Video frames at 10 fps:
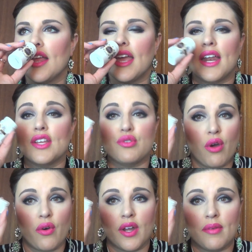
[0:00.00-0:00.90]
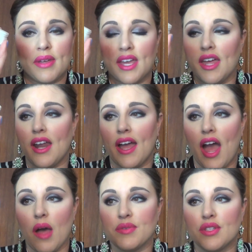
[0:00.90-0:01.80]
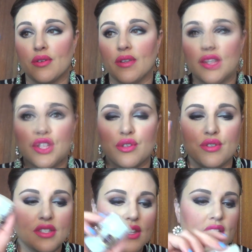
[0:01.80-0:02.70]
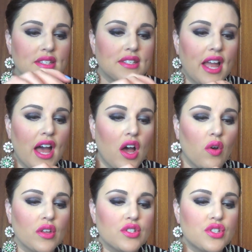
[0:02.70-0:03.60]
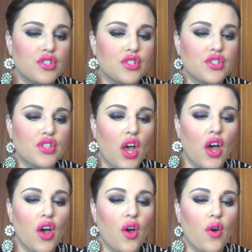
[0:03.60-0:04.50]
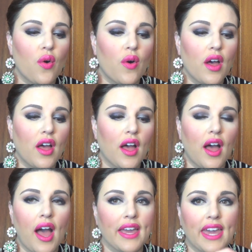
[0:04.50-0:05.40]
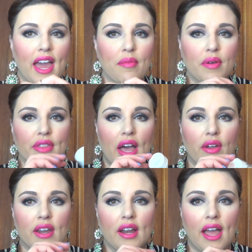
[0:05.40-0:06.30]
it has grown on me, and I absolutely love it. I'm used to this now, so I can't be without it.